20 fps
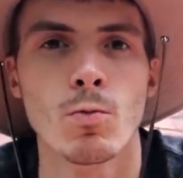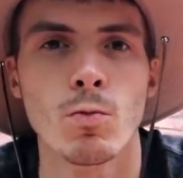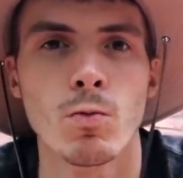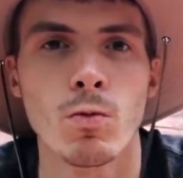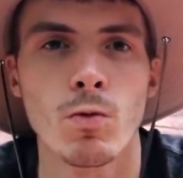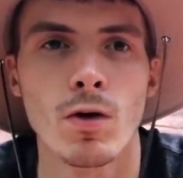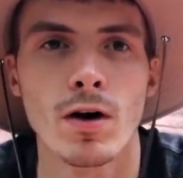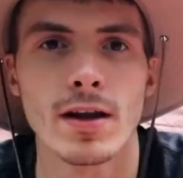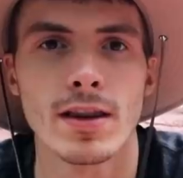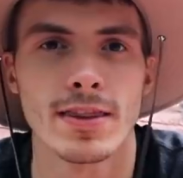
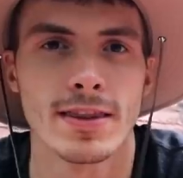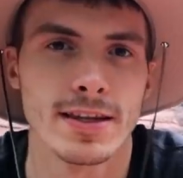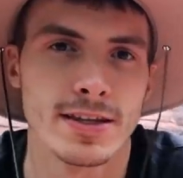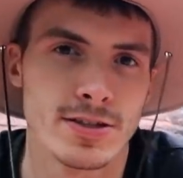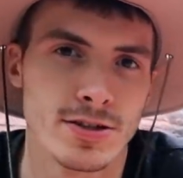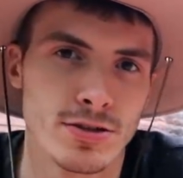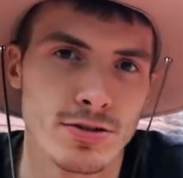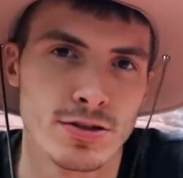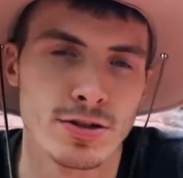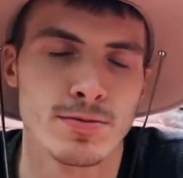what
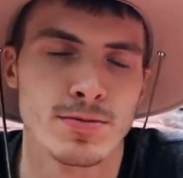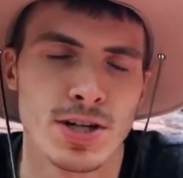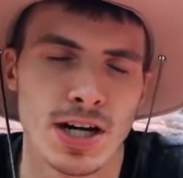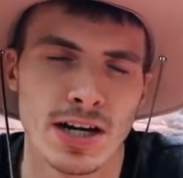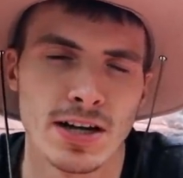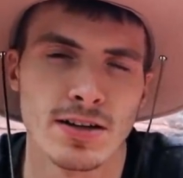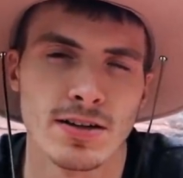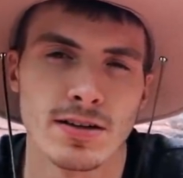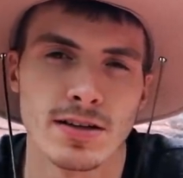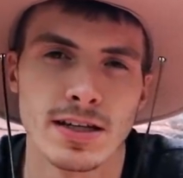this YouTube
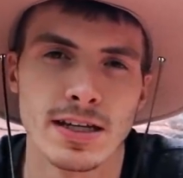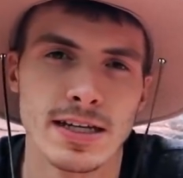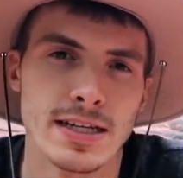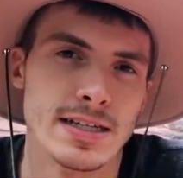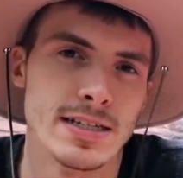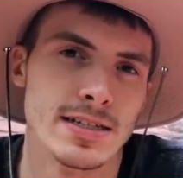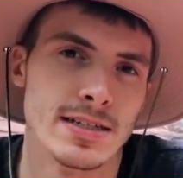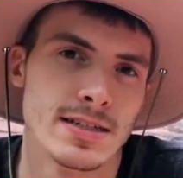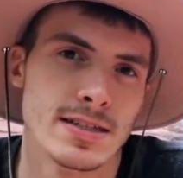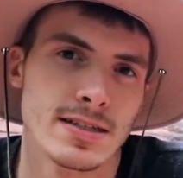channel
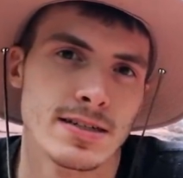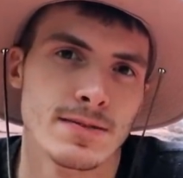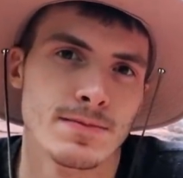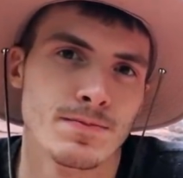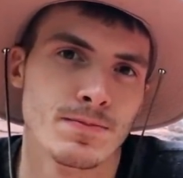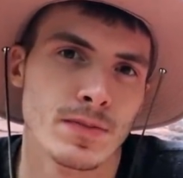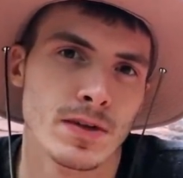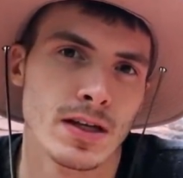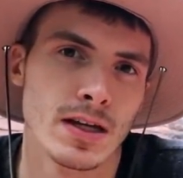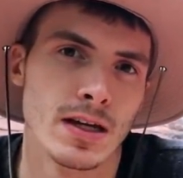is
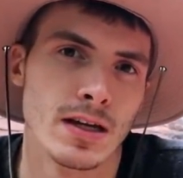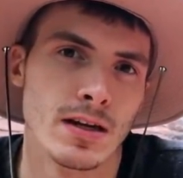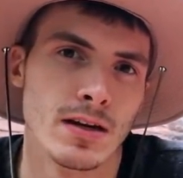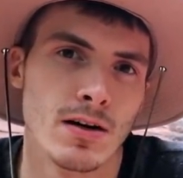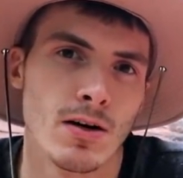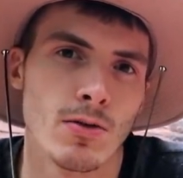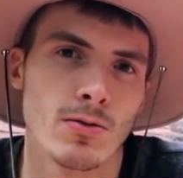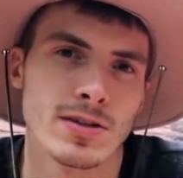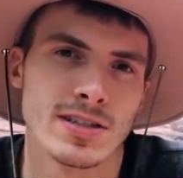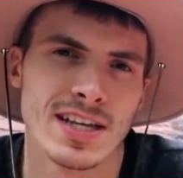
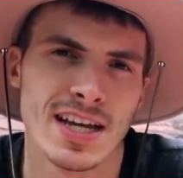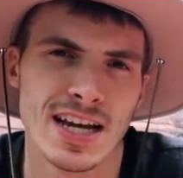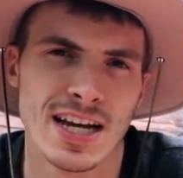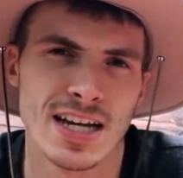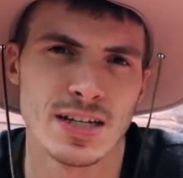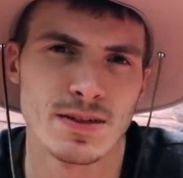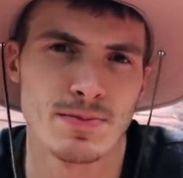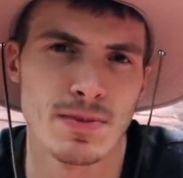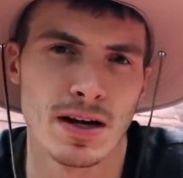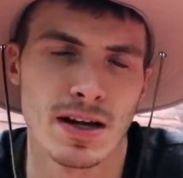and always
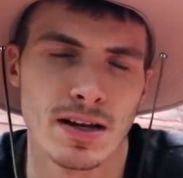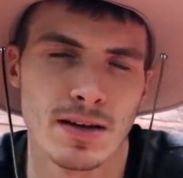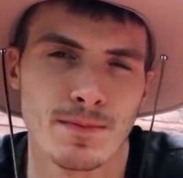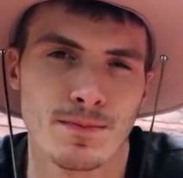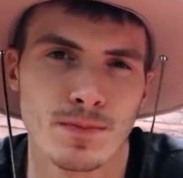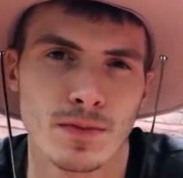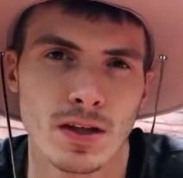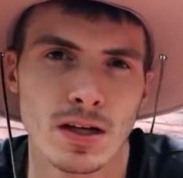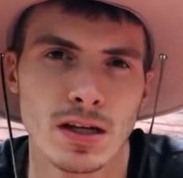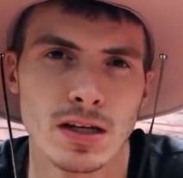has been
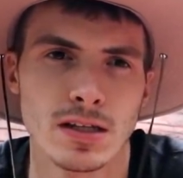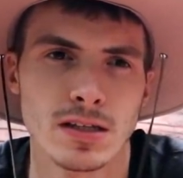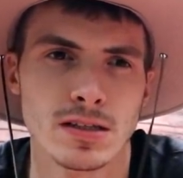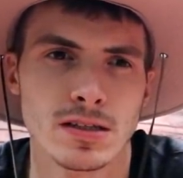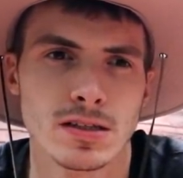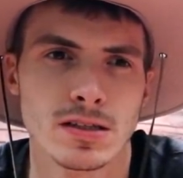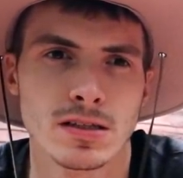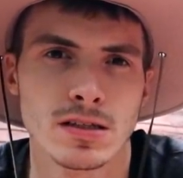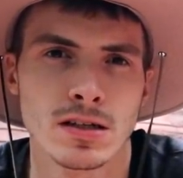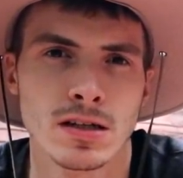
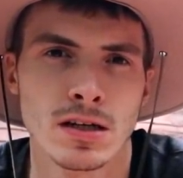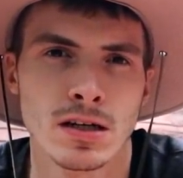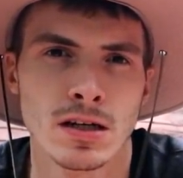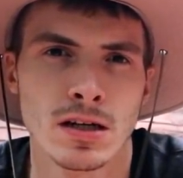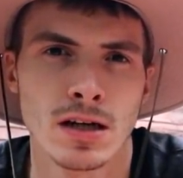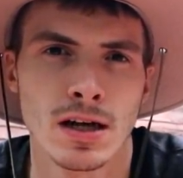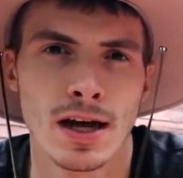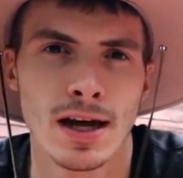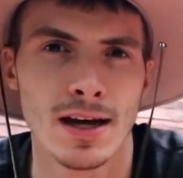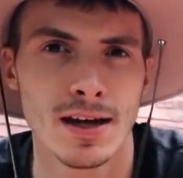is,
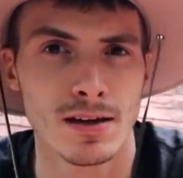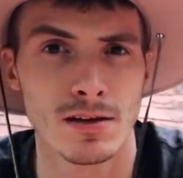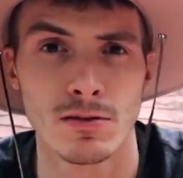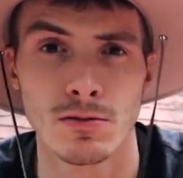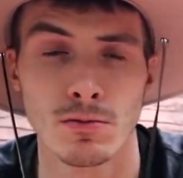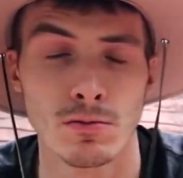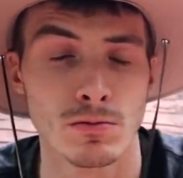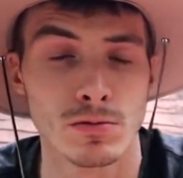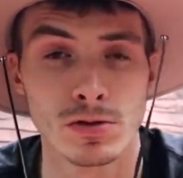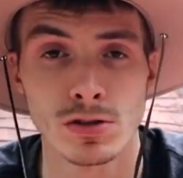hey,
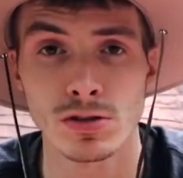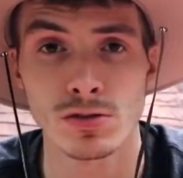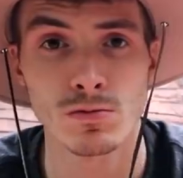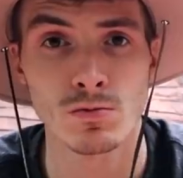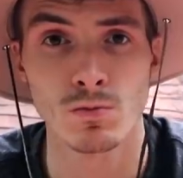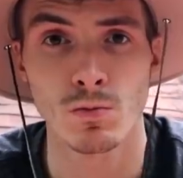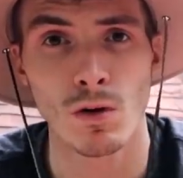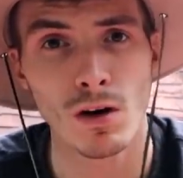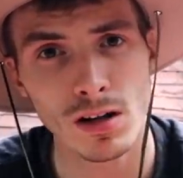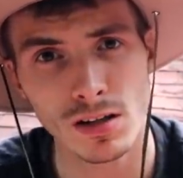just
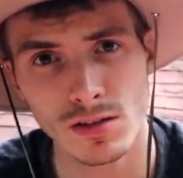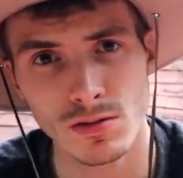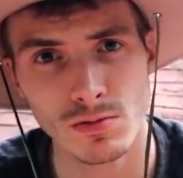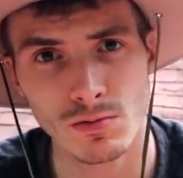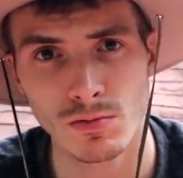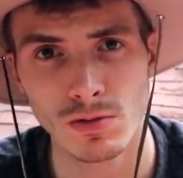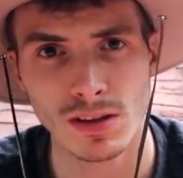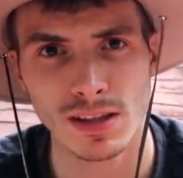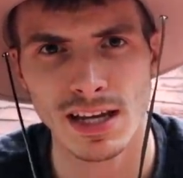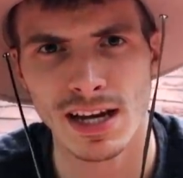watch
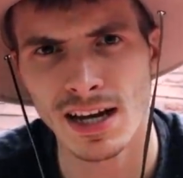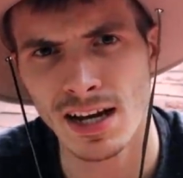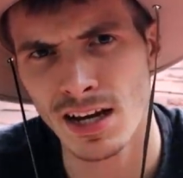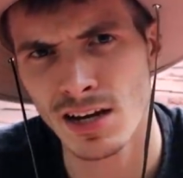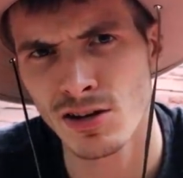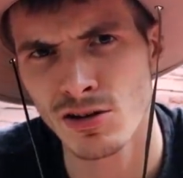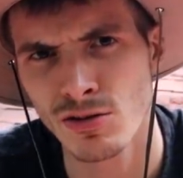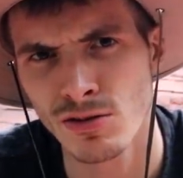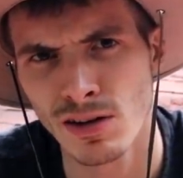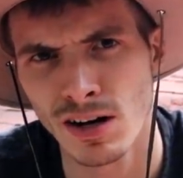what the heck
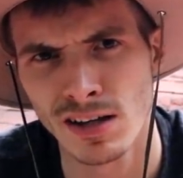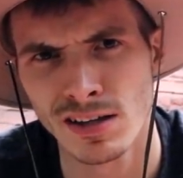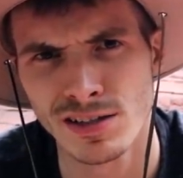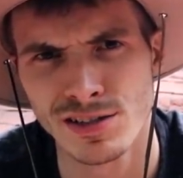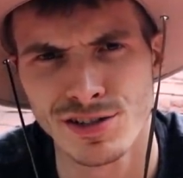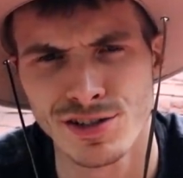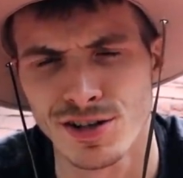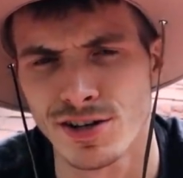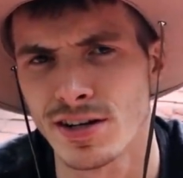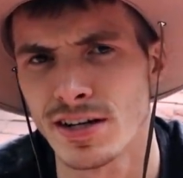I do on
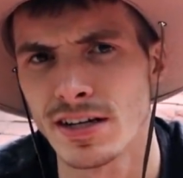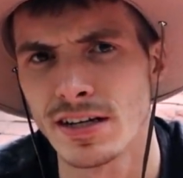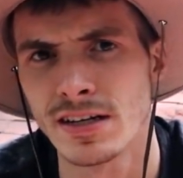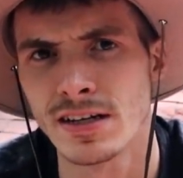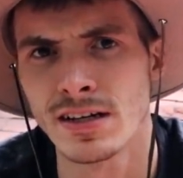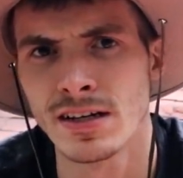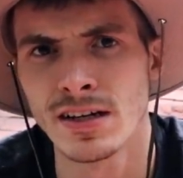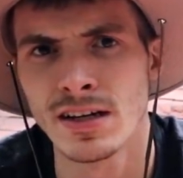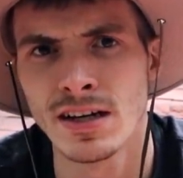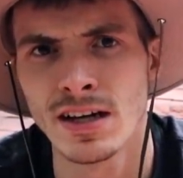this journey
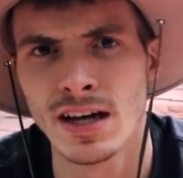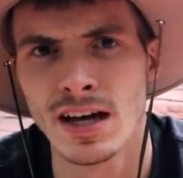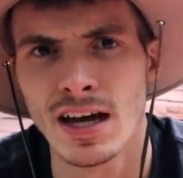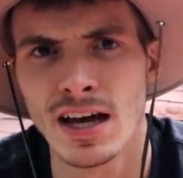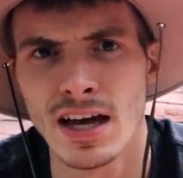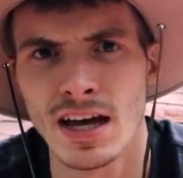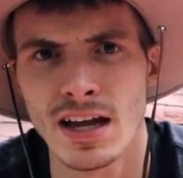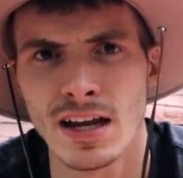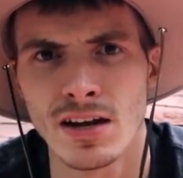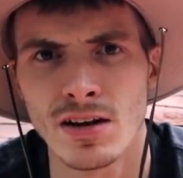
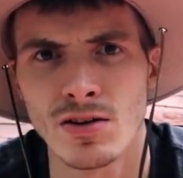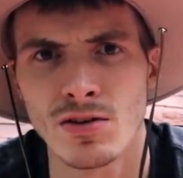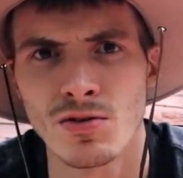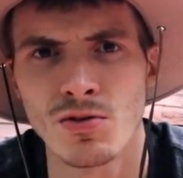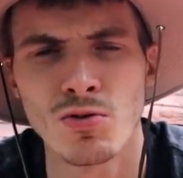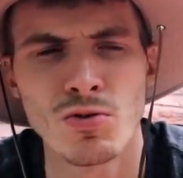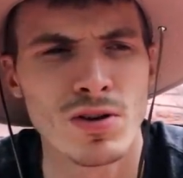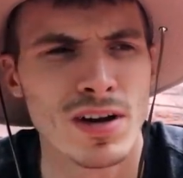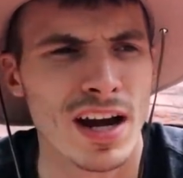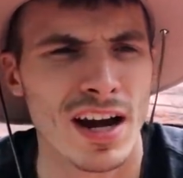and
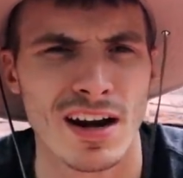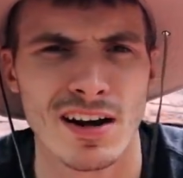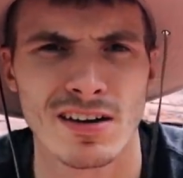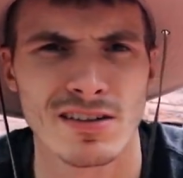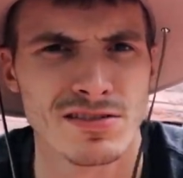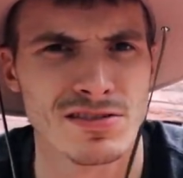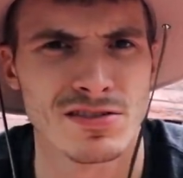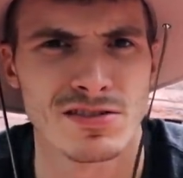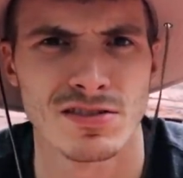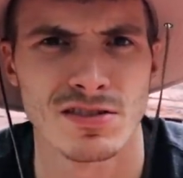who
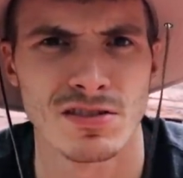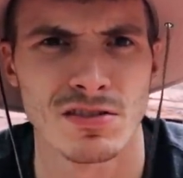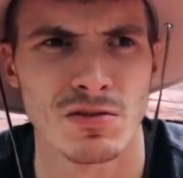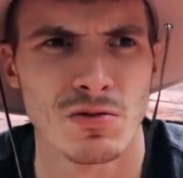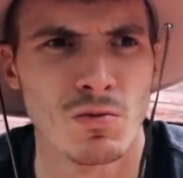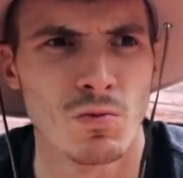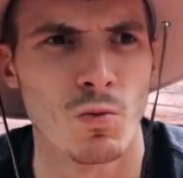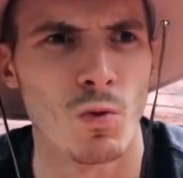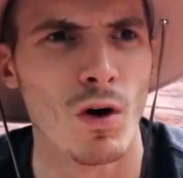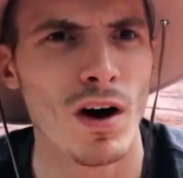cares
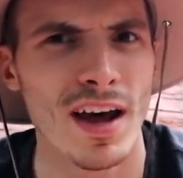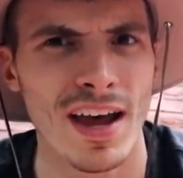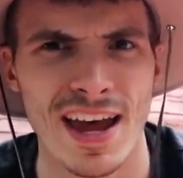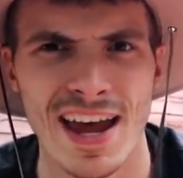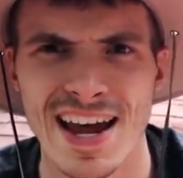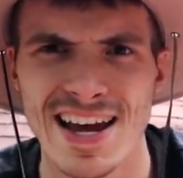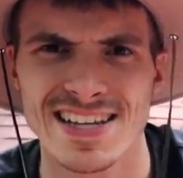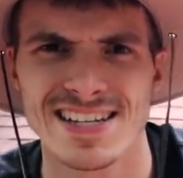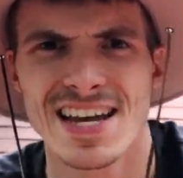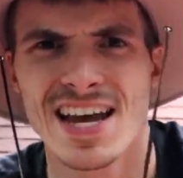what
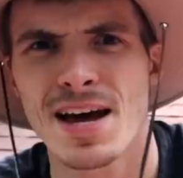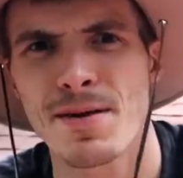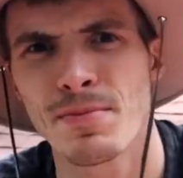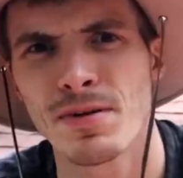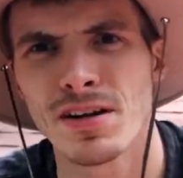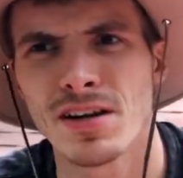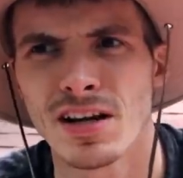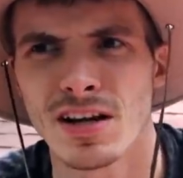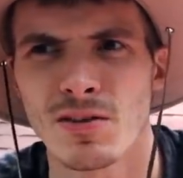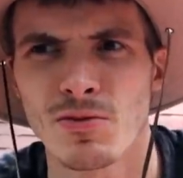has
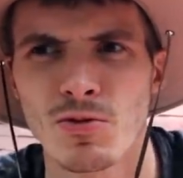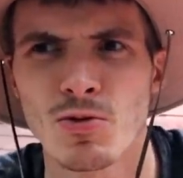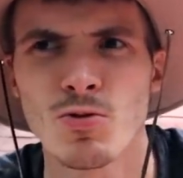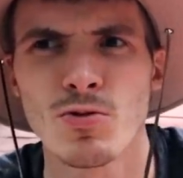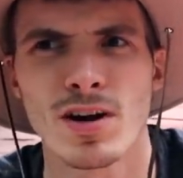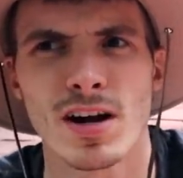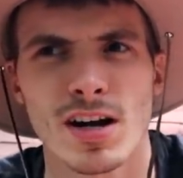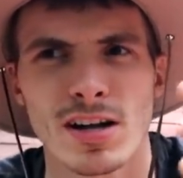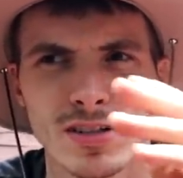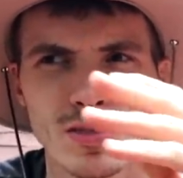happened and
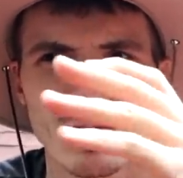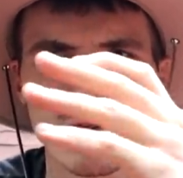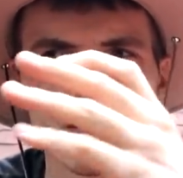who cares